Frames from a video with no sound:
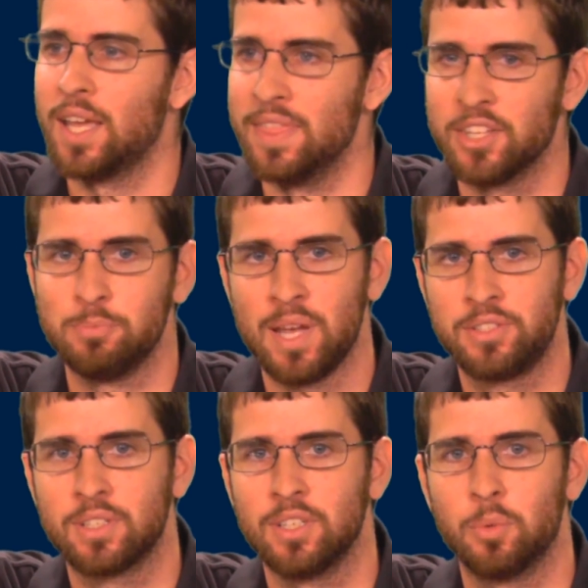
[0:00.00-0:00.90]
And that's
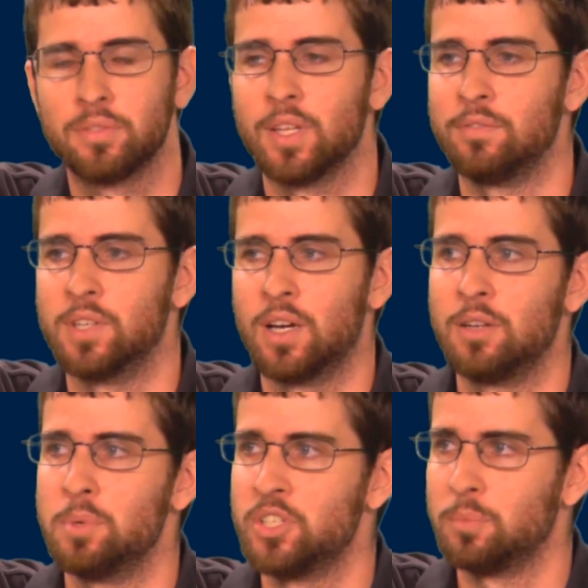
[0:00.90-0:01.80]
basically what they've
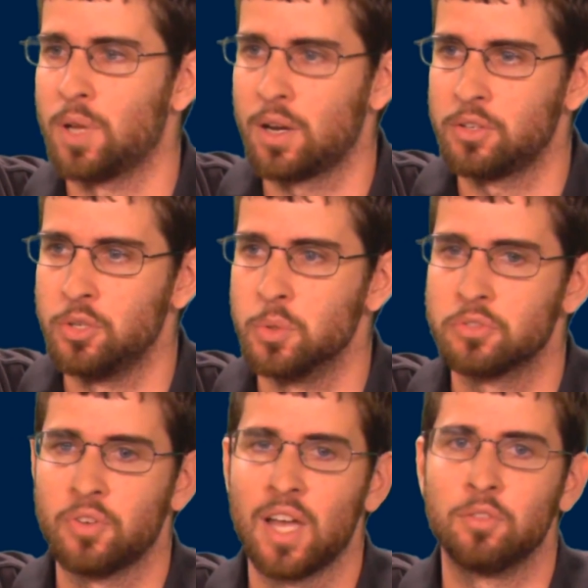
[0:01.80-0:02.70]
done. Bishop Donahue
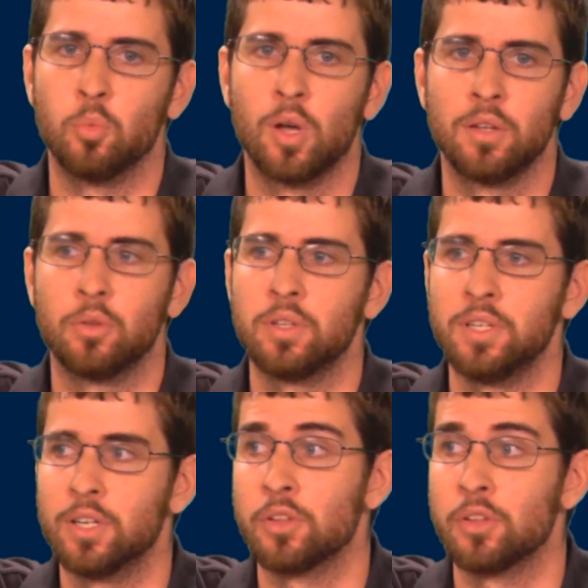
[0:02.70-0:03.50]
is 5-1 on the year,